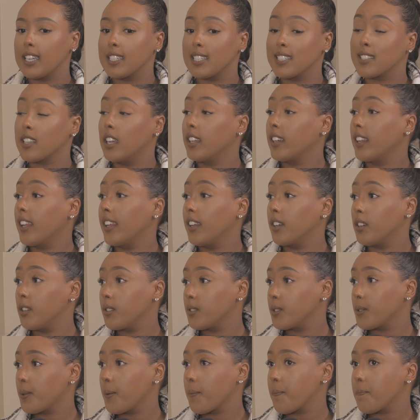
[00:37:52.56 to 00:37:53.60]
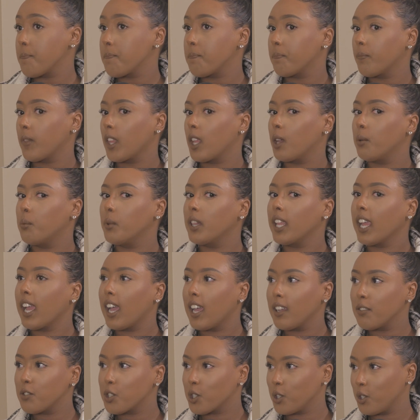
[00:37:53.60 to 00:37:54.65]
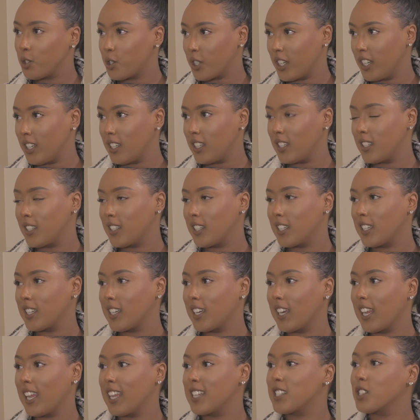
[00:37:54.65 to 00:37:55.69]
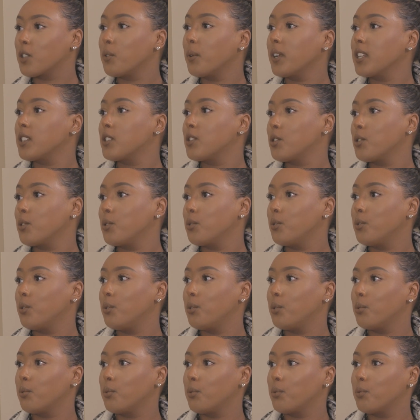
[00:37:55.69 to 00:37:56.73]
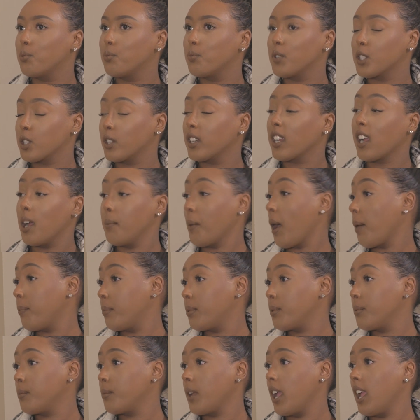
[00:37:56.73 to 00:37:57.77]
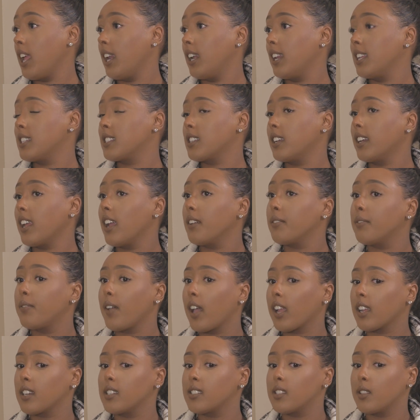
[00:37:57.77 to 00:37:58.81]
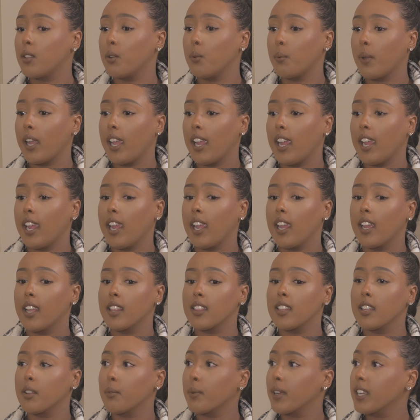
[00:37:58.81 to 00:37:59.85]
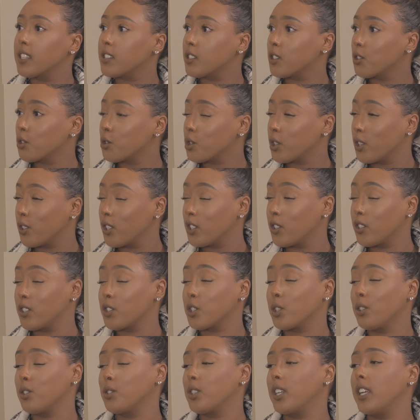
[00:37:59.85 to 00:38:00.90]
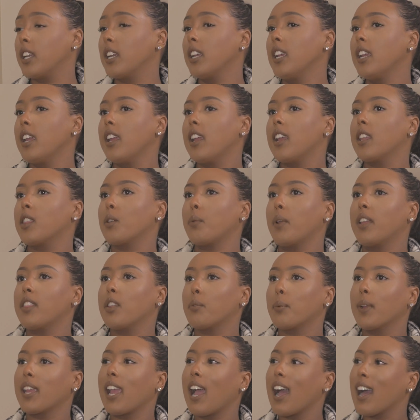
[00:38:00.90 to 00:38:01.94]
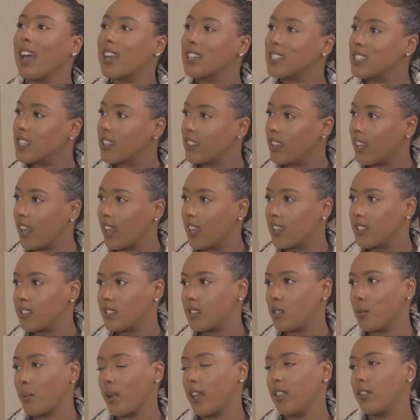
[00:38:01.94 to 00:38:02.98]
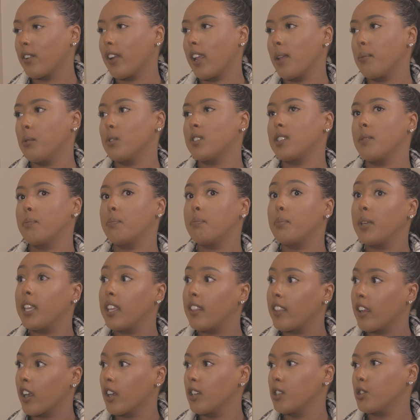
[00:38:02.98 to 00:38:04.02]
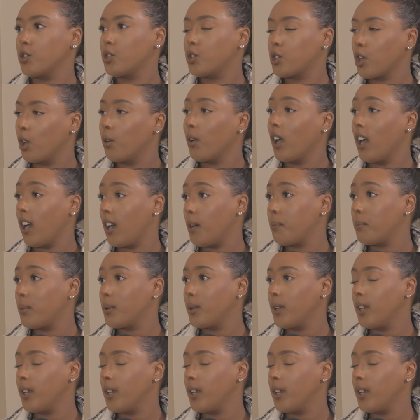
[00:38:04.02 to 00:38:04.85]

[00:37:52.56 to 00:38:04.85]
it's unhealed, when they have children, it's going to come up, and it's going to affect the way they raise their children, the way they react to things, the way they're able to be there and show up.